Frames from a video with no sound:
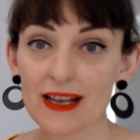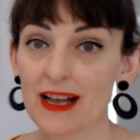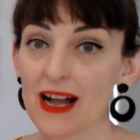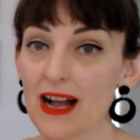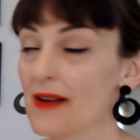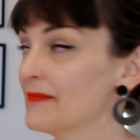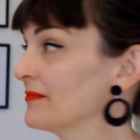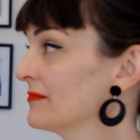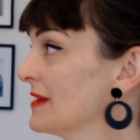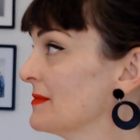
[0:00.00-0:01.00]

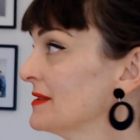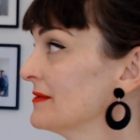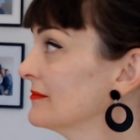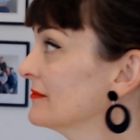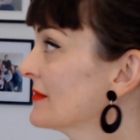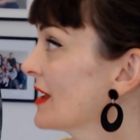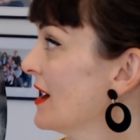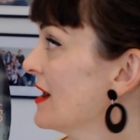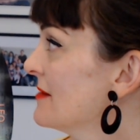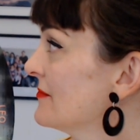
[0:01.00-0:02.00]

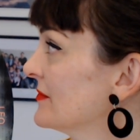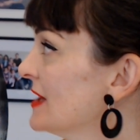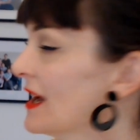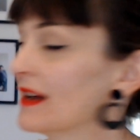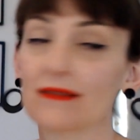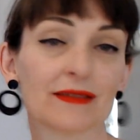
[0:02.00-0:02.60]
Yeah,